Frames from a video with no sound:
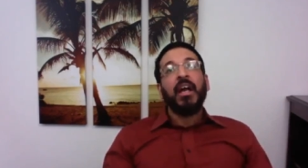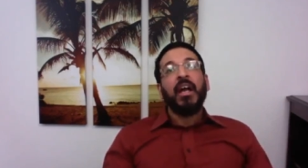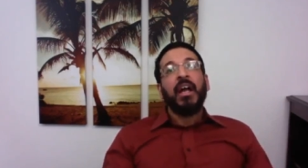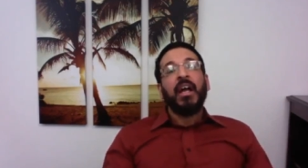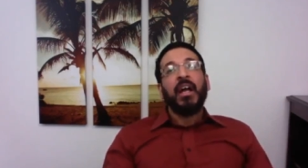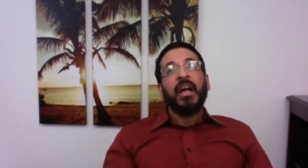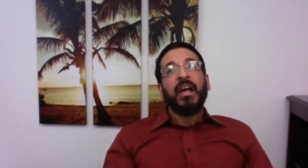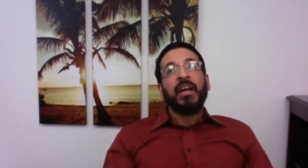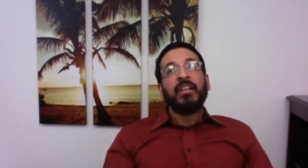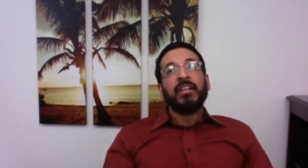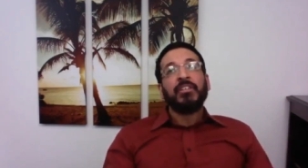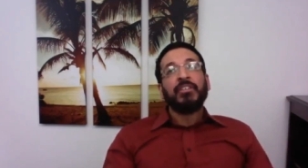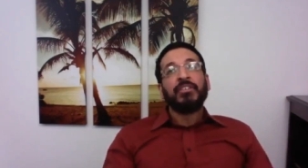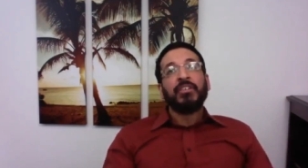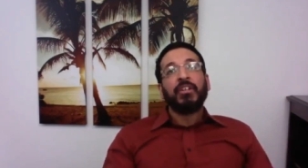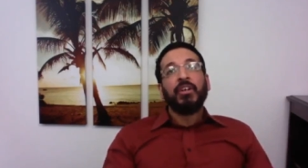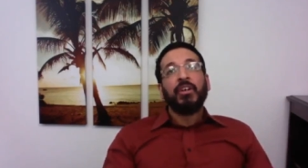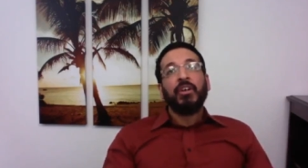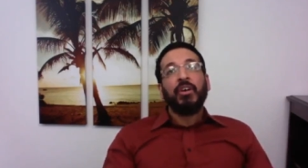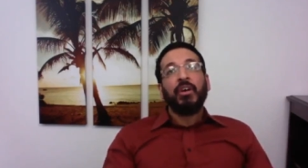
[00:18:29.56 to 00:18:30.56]

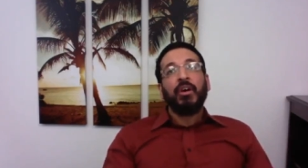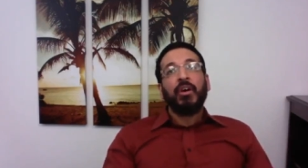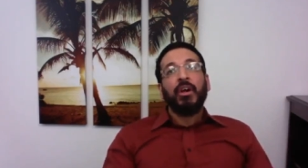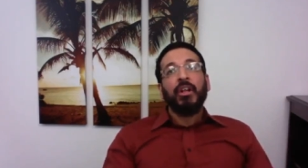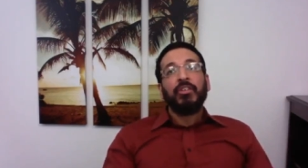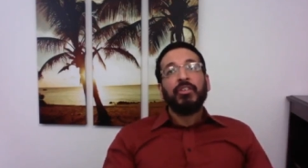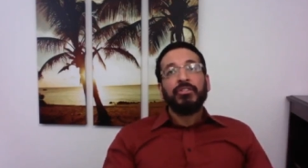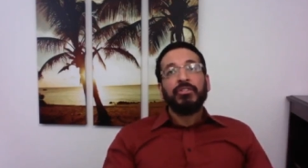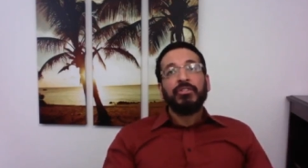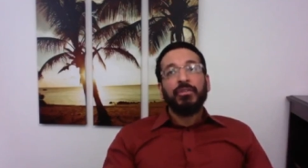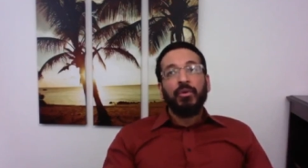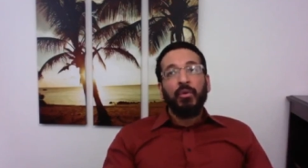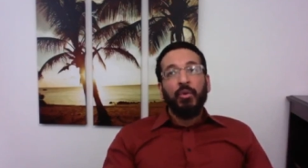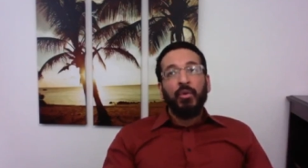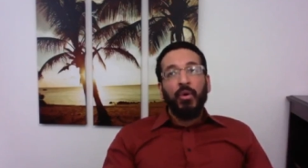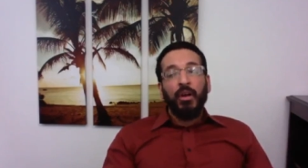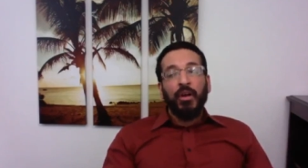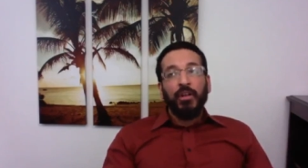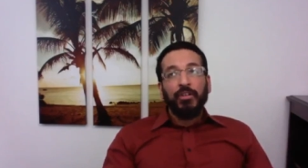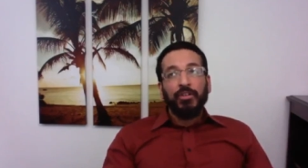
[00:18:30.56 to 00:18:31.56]
and
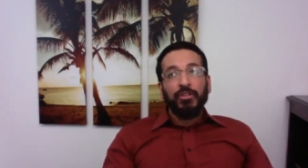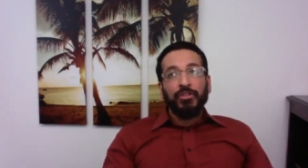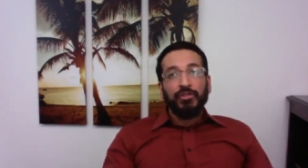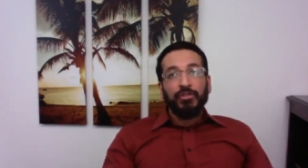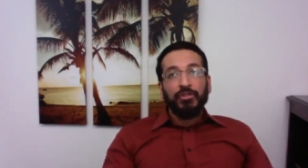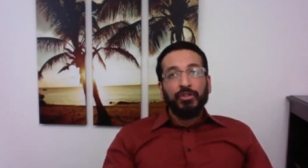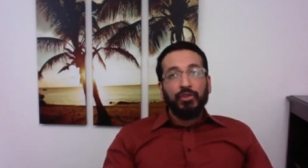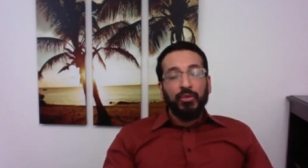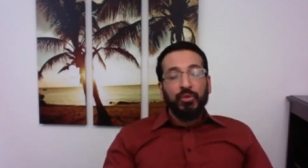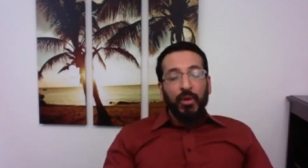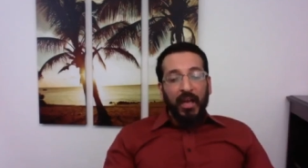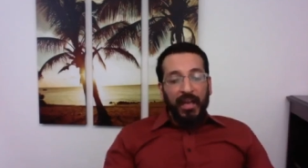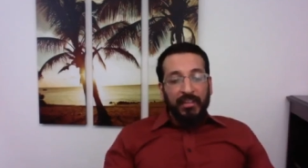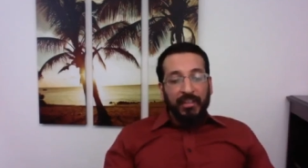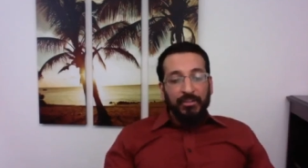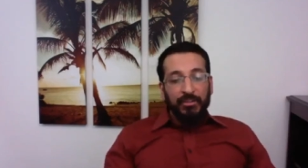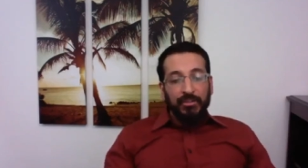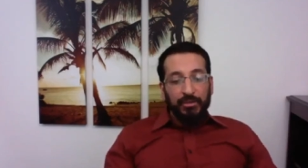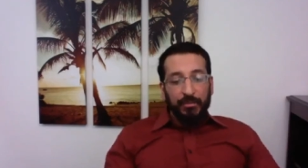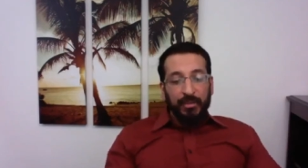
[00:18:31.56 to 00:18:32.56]
also
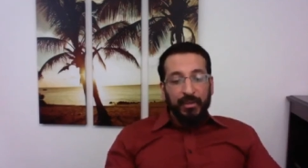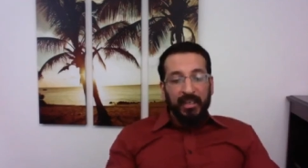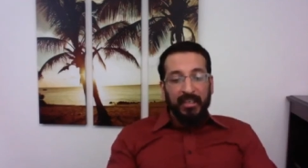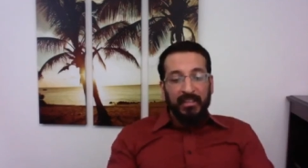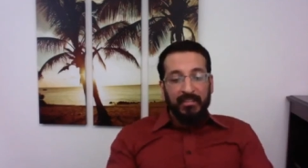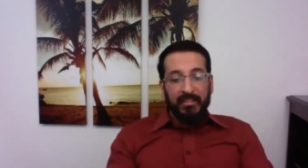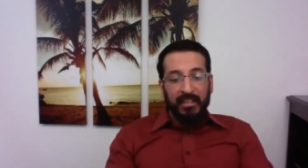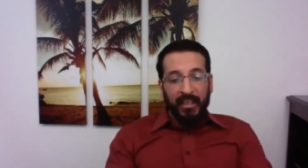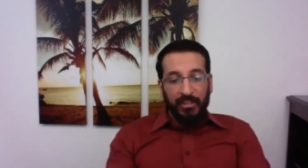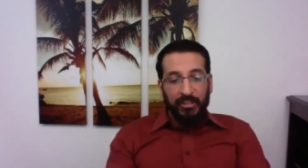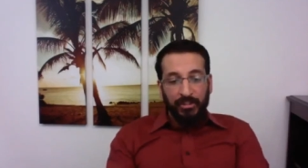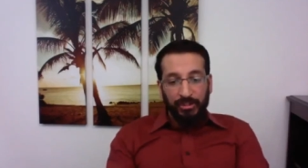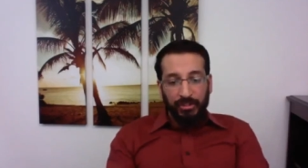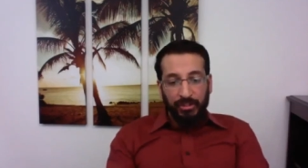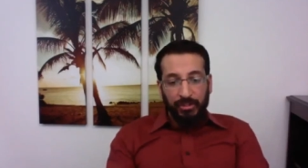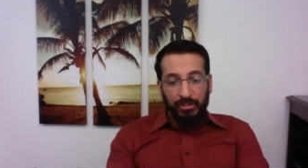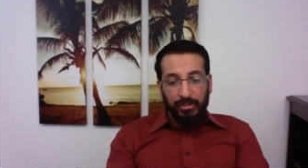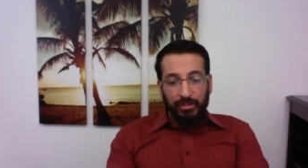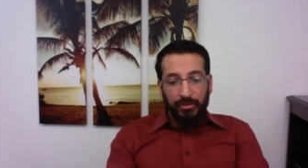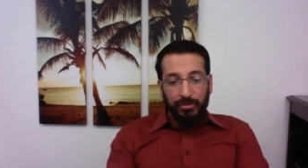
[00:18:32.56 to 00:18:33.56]
trying to pay
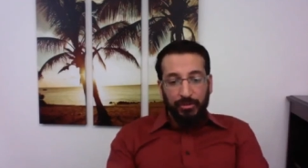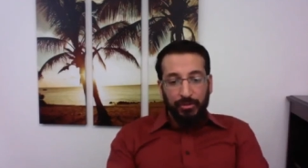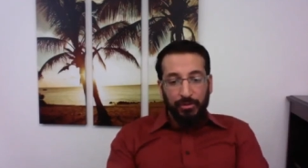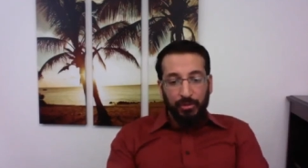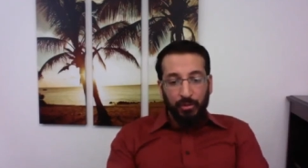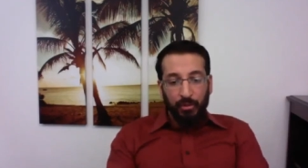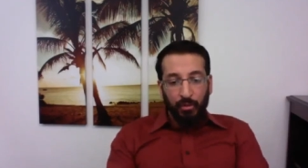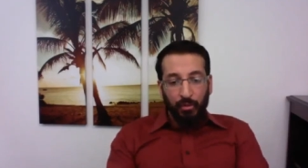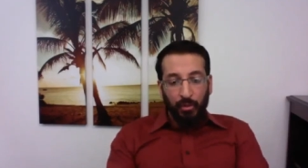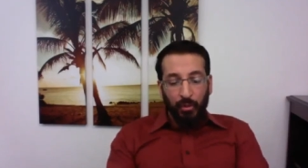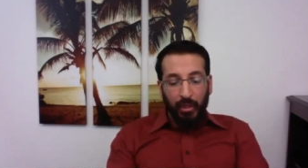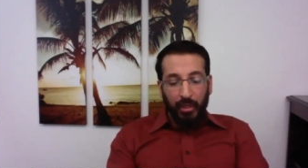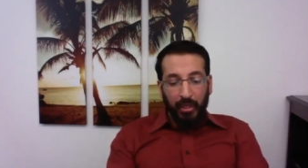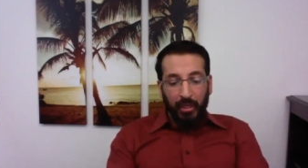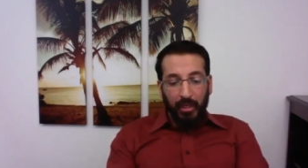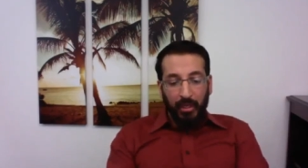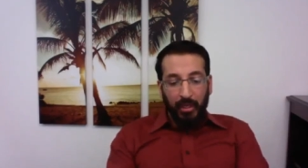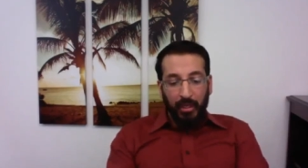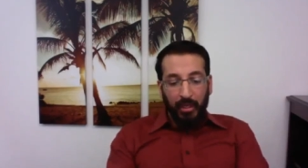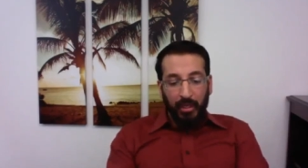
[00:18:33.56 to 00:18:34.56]
attention to
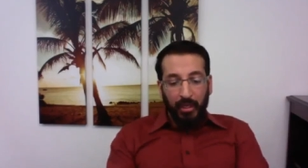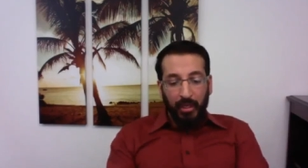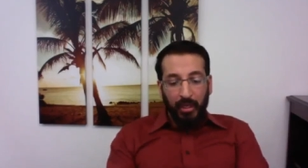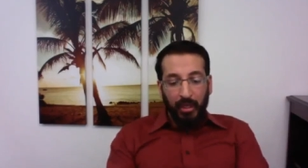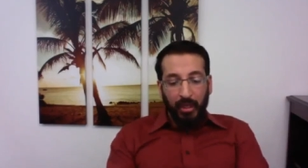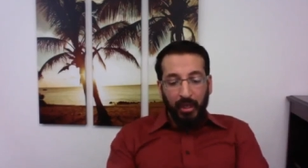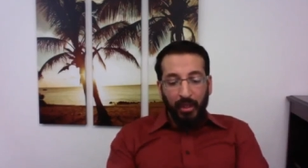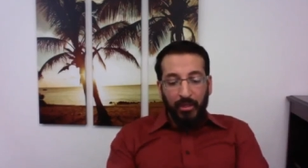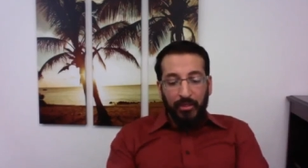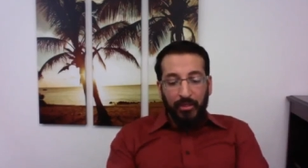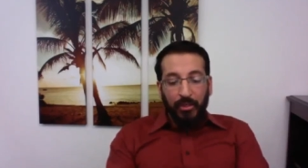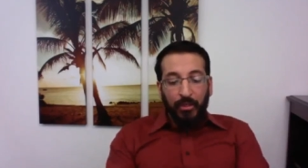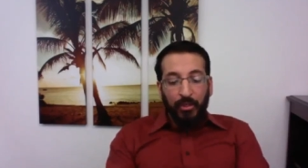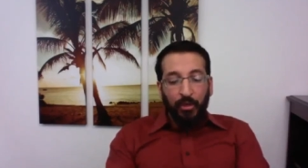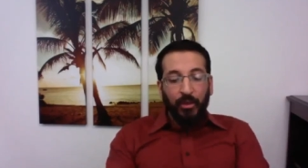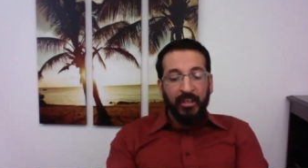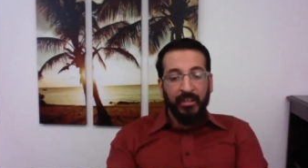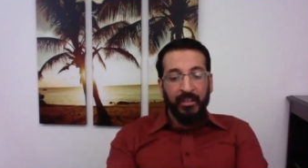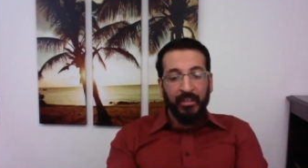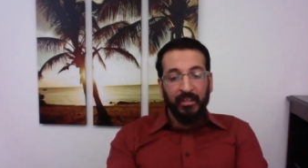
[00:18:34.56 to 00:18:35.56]
the
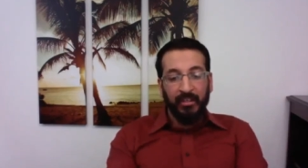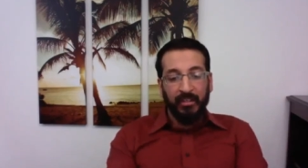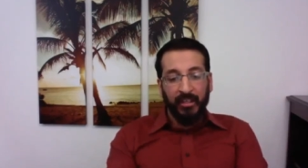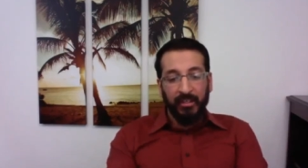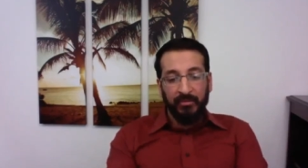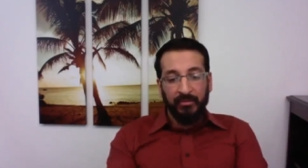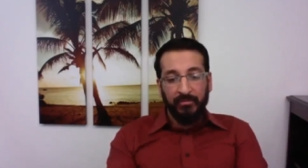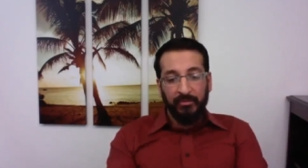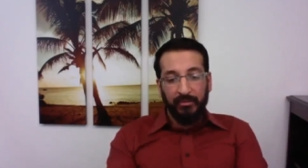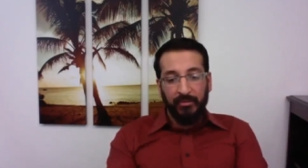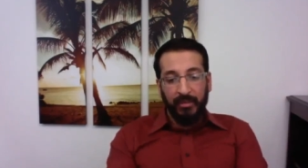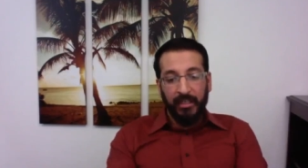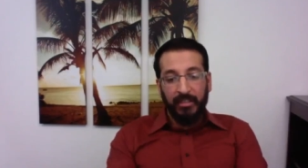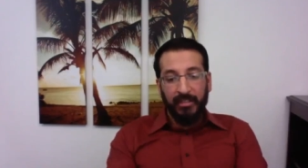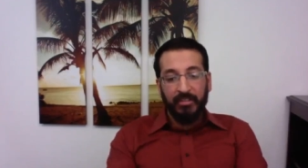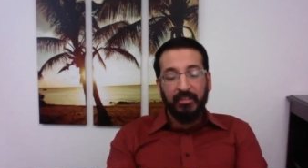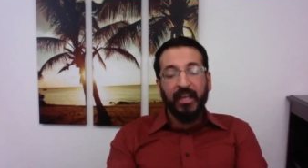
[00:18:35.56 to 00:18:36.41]
good in our life, right?